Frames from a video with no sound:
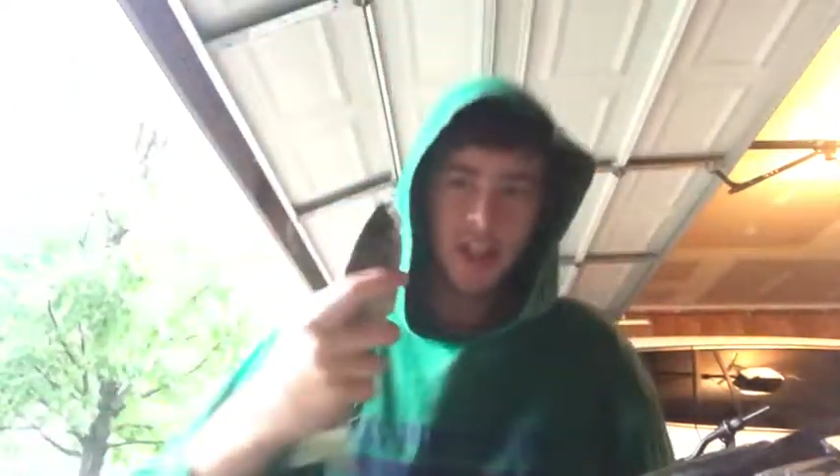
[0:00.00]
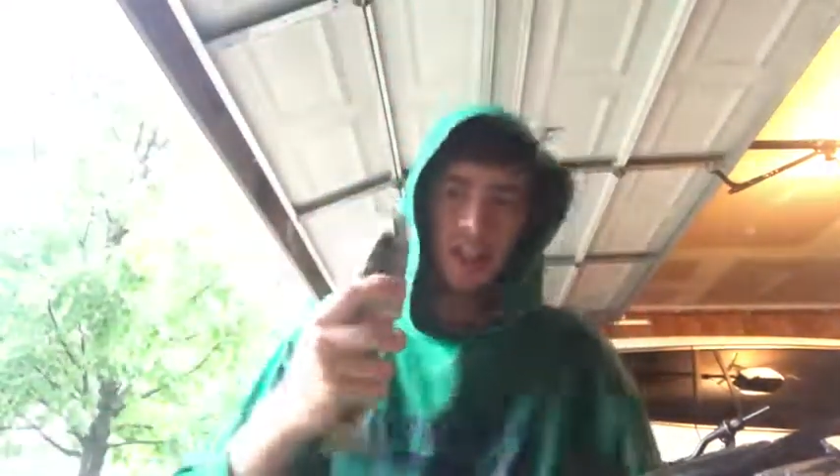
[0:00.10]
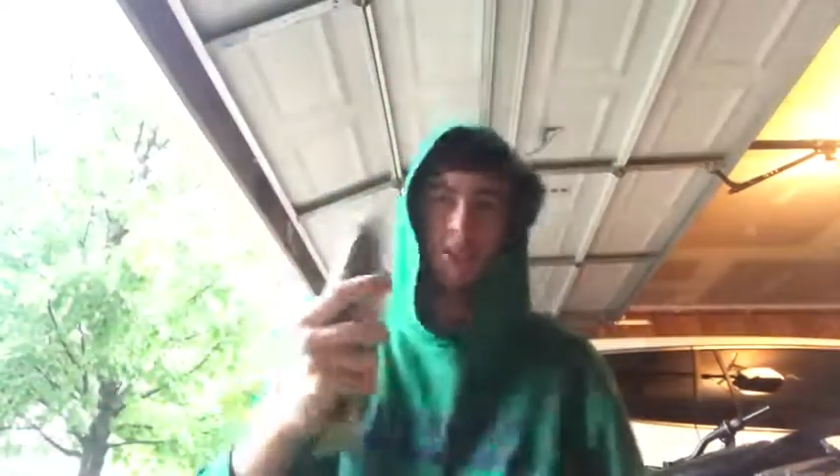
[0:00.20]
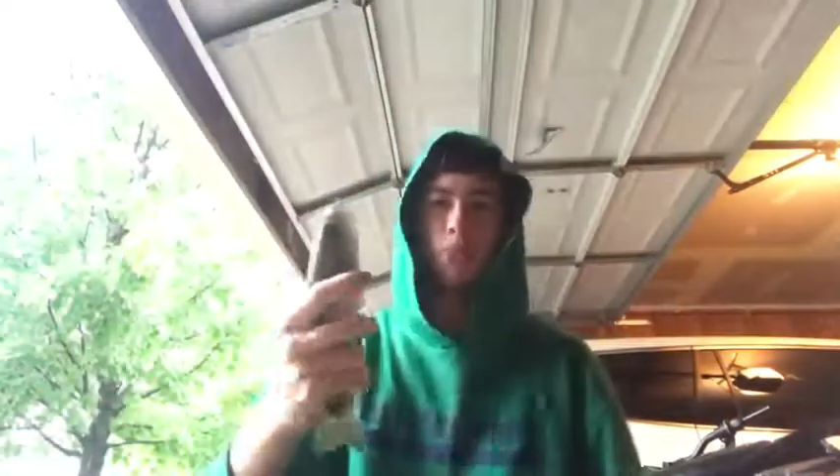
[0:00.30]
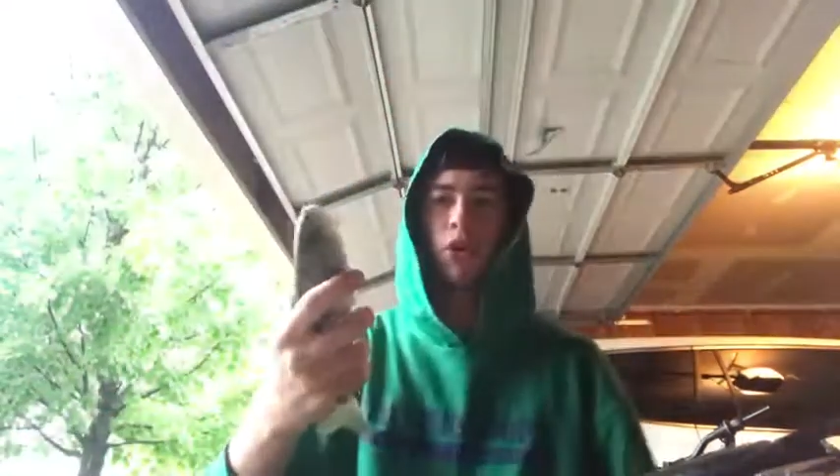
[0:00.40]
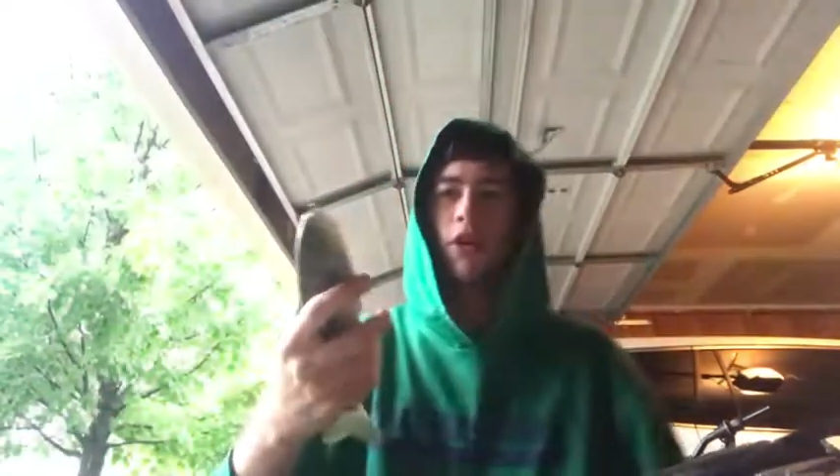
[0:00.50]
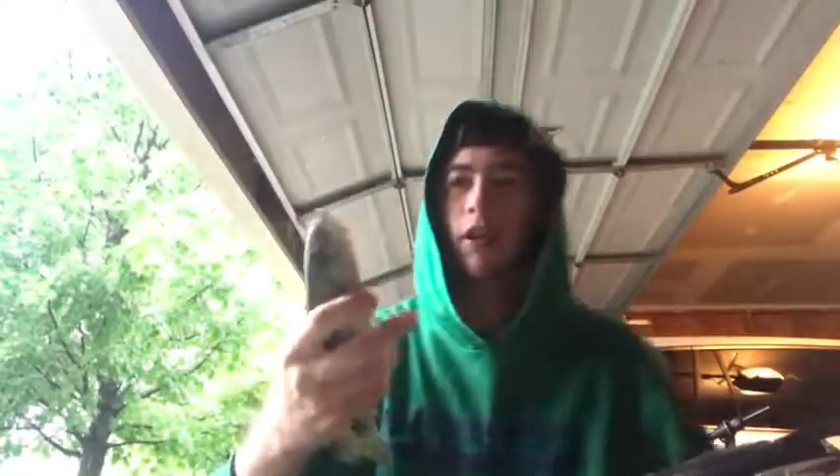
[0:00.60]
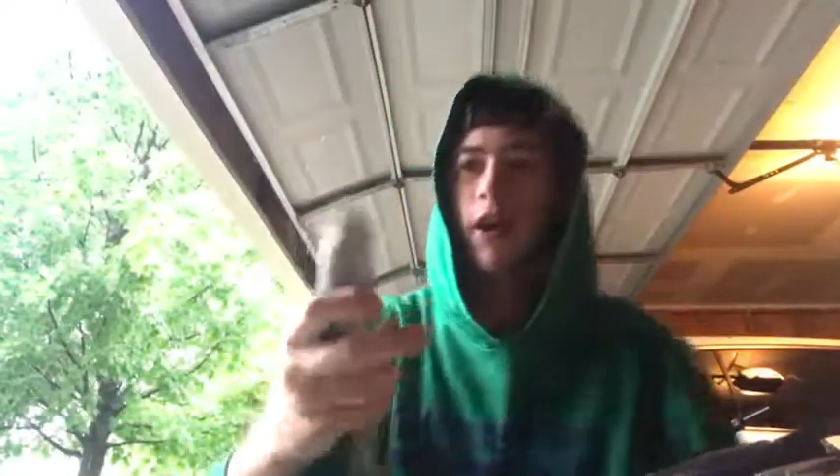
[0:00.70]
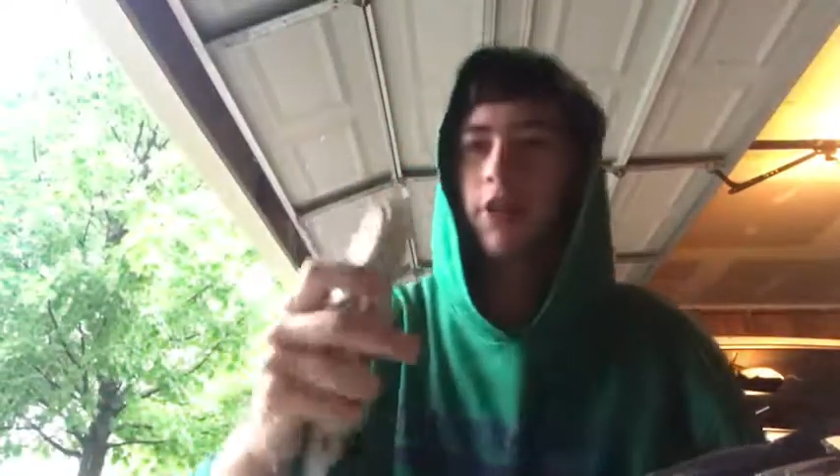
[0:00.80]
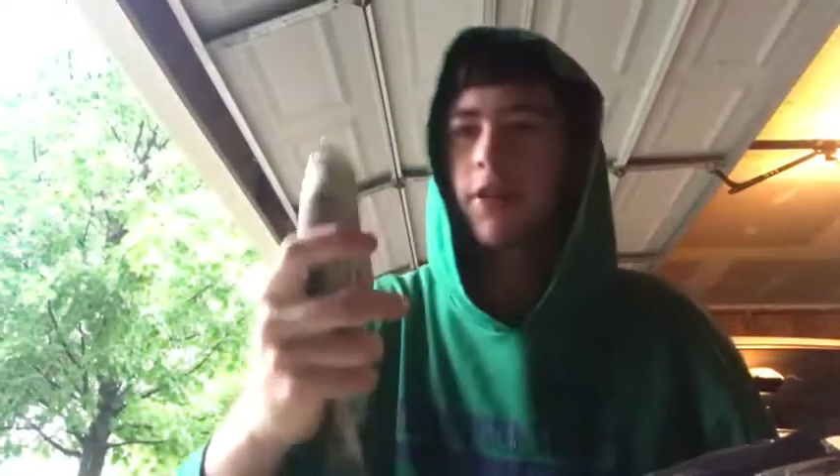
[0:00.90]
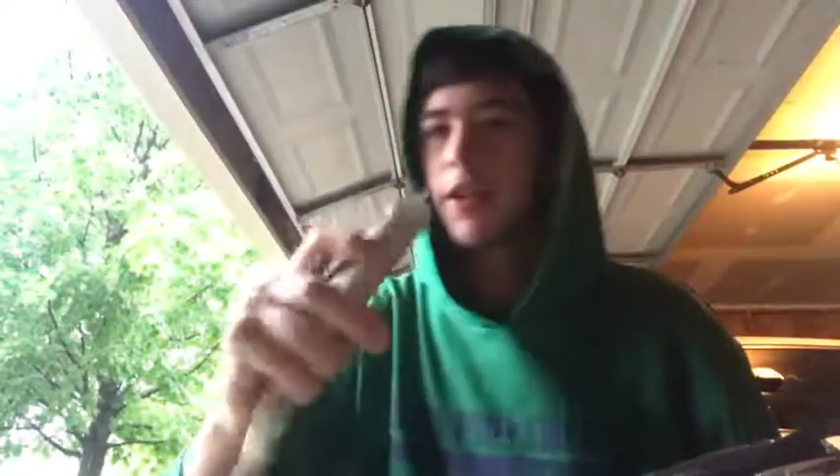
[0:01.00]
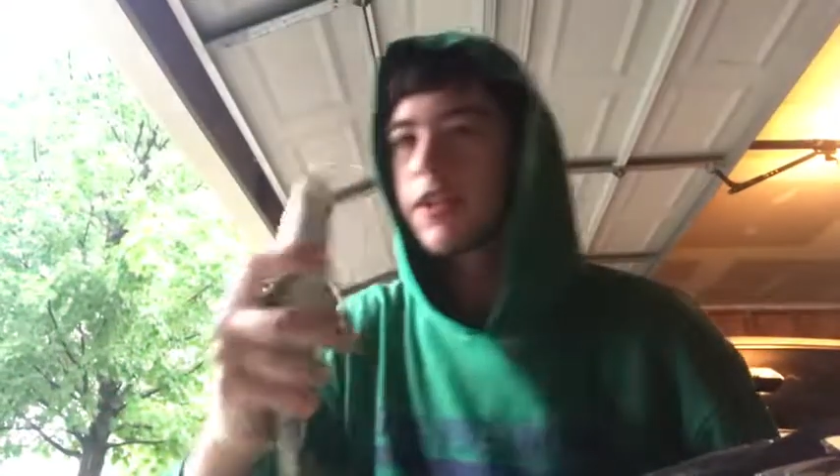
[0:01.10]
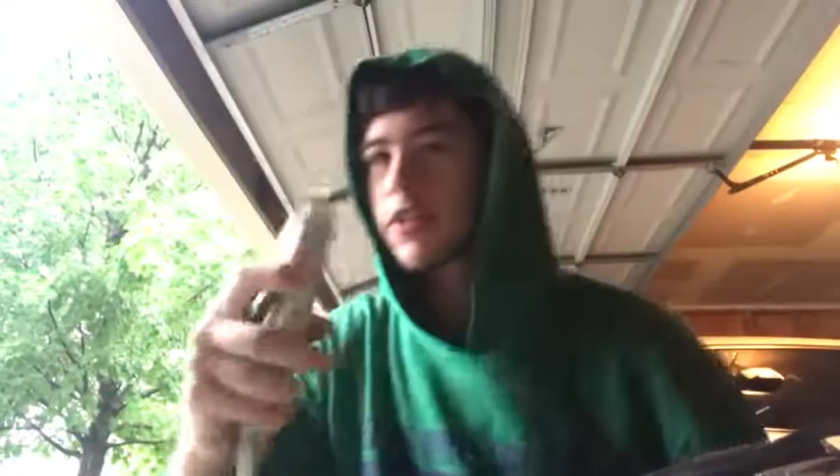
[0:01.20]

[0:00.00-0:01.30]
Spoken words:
spring rattle in it,